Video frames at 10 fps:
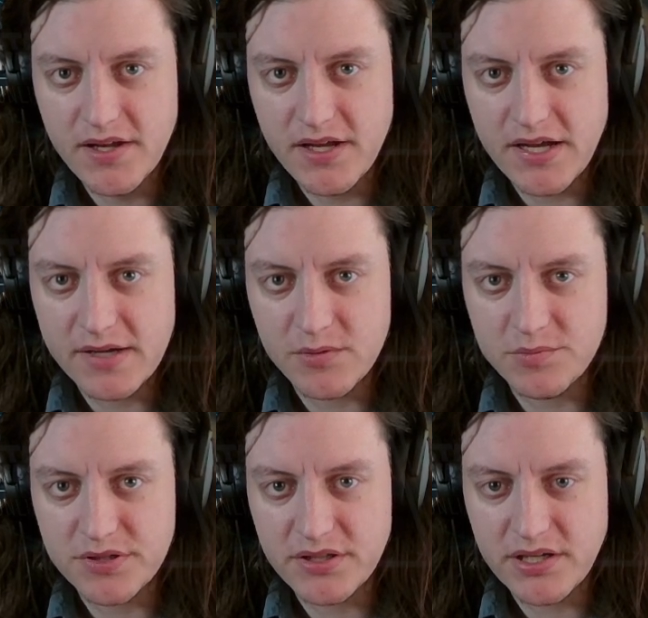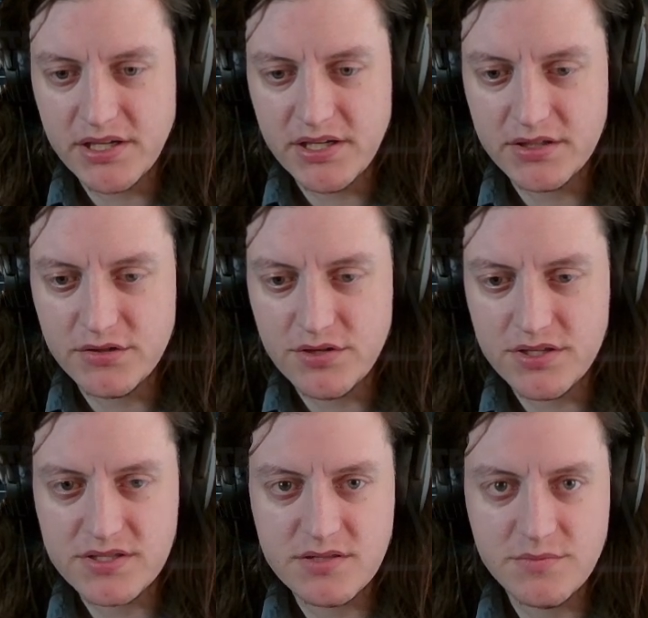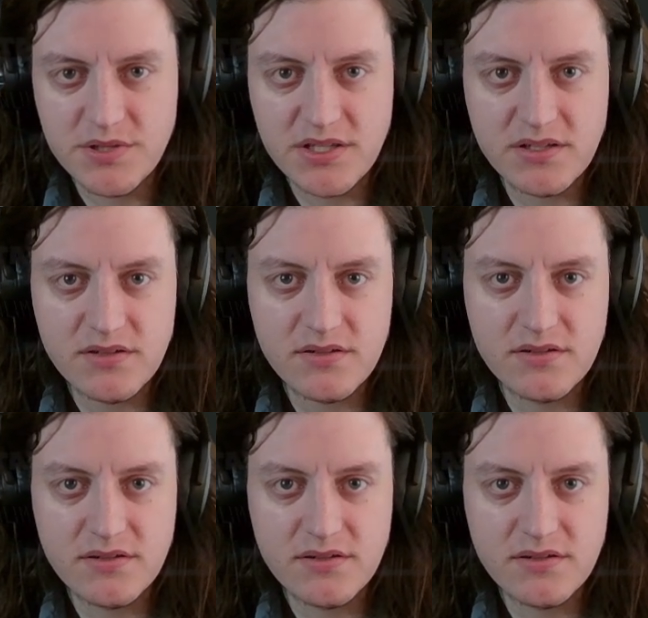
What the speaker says: I will play Unit Sabine.